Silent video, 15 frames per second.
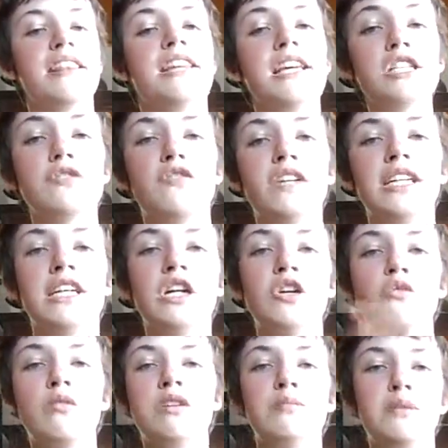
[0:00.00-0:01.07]
This
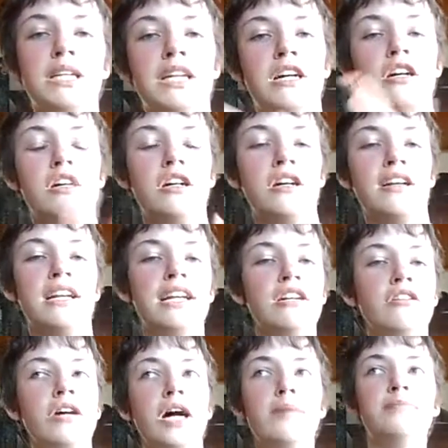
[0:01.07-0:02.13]
video will be a
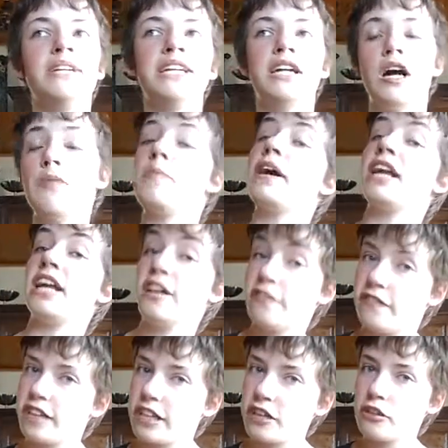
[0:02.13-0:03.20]
little update on my
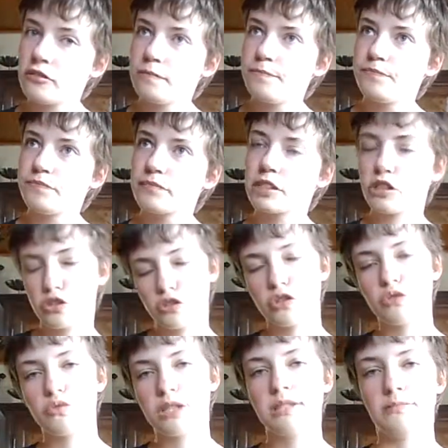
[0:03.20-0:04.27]
life video, a
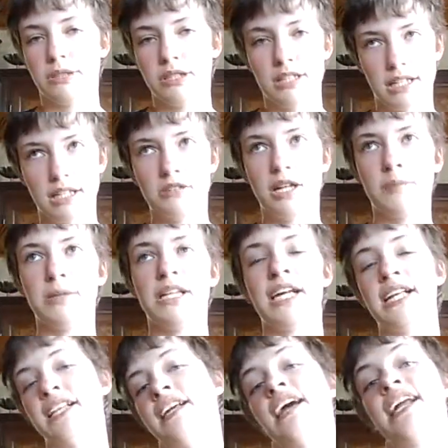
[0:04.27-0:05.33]
short one, but little
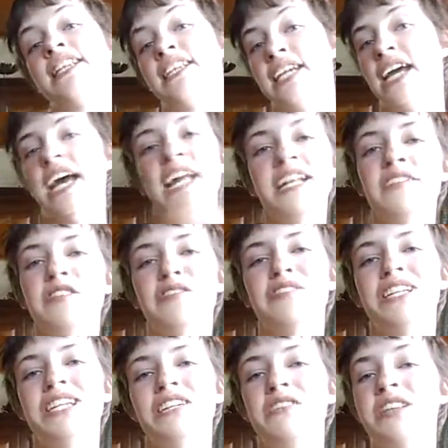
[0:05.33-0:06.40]
update. And then at the end of the
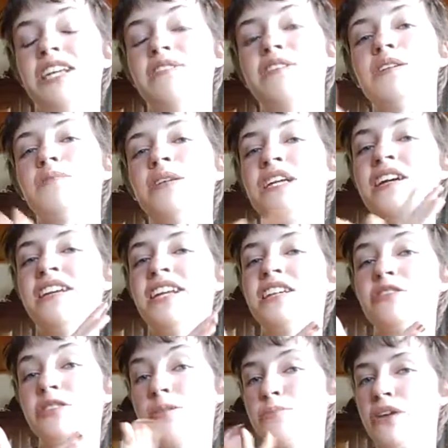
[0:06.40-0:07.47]
video, there will be a
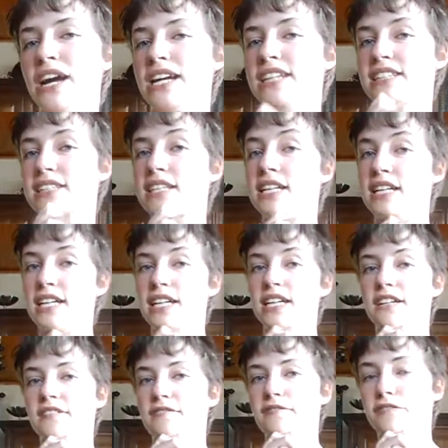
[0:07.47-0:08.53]
little surprise
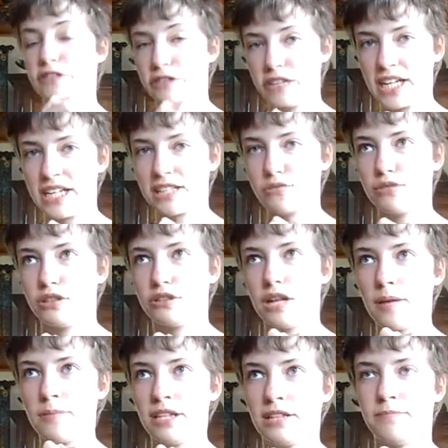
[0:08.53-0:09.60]
for you guys. Well,
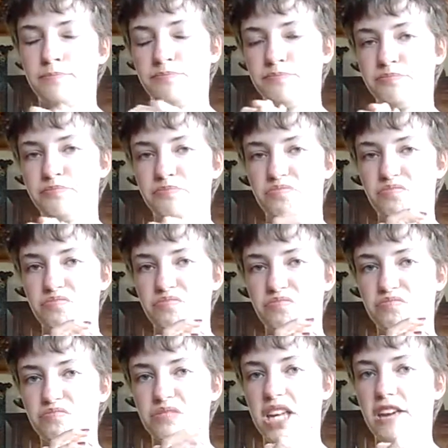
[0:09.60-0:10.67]
I mean,
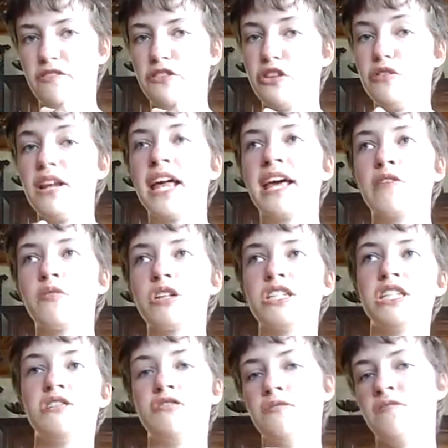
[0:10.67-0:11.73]
if you like
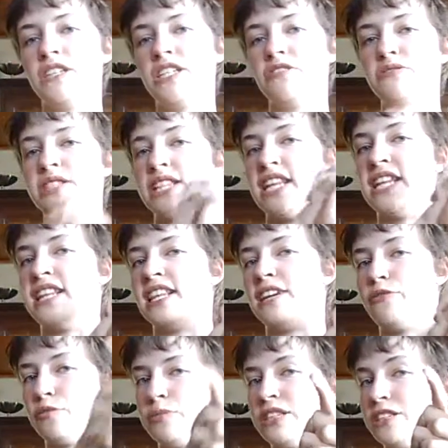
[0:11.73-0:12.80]
watching YouTube videos, then
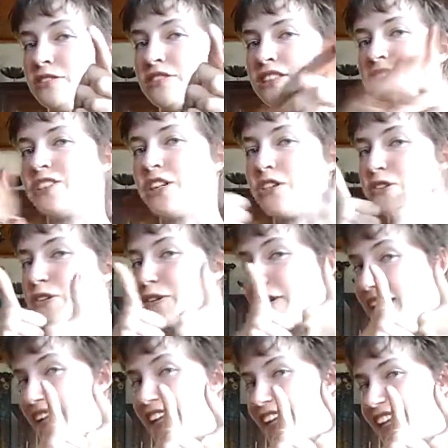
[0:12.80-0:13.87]
it will be good. So
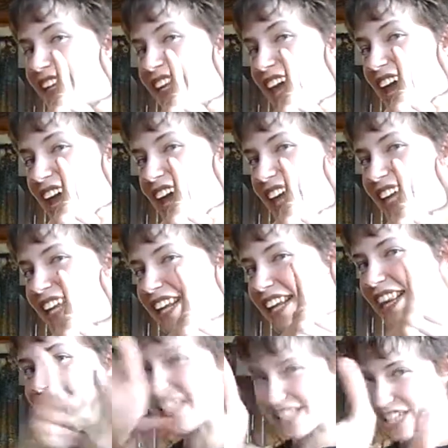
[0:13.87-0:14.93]
yay,
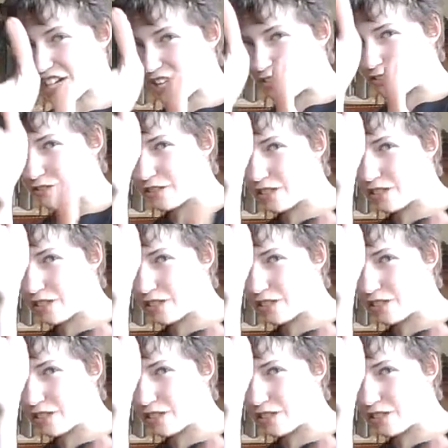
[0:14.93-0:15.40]
let's go.